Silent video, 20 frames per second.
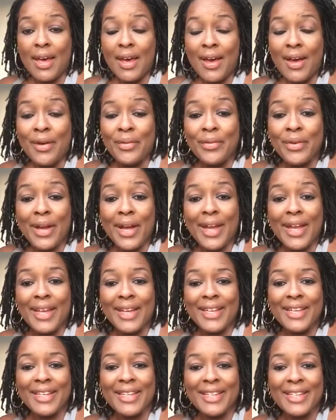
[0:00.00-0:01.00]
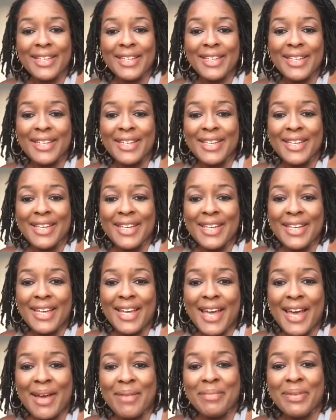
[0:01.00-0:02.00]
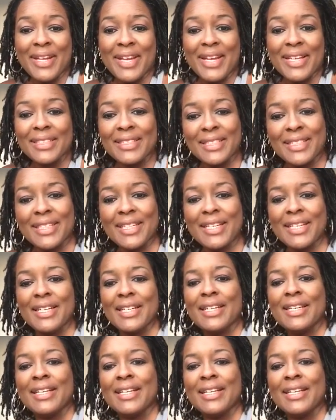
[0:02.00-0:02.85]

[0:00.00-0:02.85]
All right. God bless.